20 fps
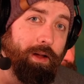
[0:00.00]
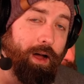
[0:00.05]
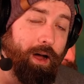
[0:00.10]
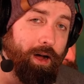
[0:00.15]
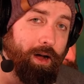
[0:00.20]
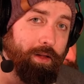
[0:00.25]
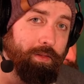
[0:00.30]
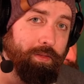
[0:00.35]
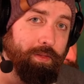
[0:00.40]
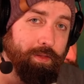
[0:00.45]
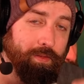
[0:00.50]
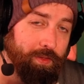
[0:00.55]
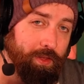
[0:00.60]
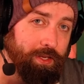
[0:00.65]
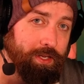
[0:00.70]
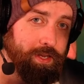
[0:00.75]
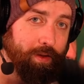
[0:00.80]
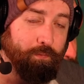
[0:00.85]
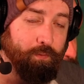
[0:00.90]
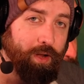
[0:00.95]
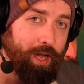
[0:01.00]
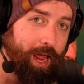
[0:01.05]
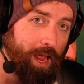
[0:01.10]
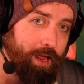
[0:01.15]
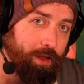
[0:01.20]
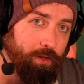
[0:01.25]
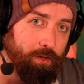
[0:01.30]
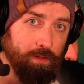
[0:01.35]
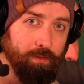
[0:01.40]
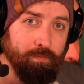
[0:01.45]
on the different
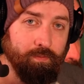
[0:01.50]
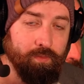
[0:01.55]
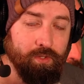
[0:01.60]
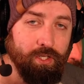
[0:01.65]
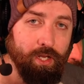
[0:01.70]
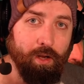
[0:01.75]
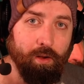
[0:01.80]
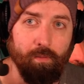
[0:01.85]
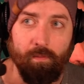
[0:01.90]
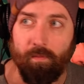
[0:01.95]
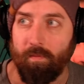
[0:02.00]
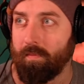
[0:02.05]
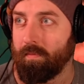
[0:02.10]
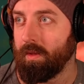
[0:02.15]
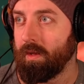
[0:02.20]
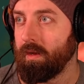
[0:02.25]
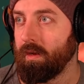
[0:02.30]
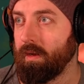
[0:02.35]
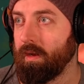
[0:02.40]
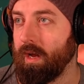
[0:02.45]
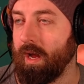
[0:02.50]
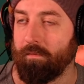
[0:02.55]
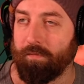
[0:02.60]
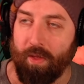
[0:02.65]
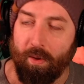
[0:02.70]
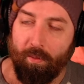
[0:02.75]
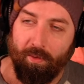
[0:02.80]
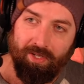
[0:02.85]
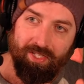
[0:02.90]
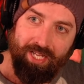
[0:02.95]
angle. So if
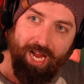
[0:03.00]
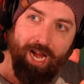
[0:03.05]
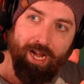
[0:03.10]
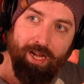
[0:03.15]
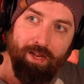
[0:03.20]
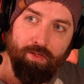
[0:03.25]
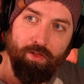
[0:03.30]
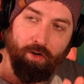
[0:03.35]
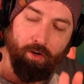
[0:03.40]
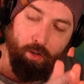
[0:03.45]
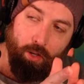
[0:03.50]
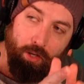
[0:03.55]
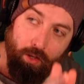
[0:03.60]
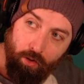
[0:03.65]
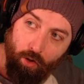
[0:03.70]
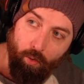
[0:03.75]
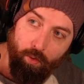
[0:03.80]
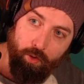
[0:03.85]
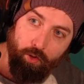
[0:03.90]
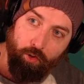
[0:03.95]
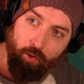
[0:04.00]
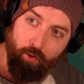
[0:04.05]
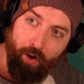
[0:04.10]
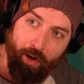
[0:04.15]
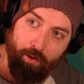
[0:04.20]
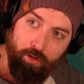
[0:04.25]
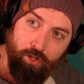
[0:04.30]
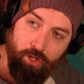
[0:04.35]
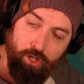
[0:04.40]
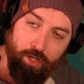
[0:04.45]
they were standing, they're going to, going to
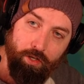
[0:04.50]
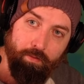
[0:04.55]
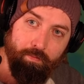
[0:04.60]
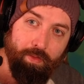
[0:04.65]
crouch.